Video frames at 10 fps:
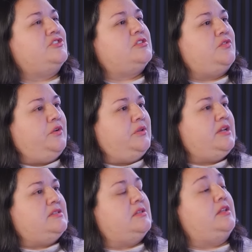just felt
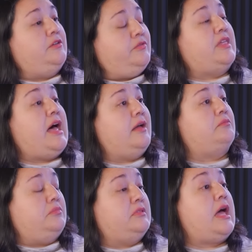nice to think of
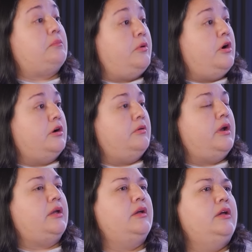that part,
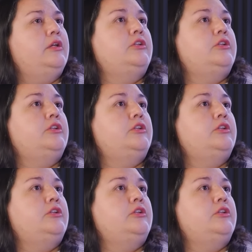right?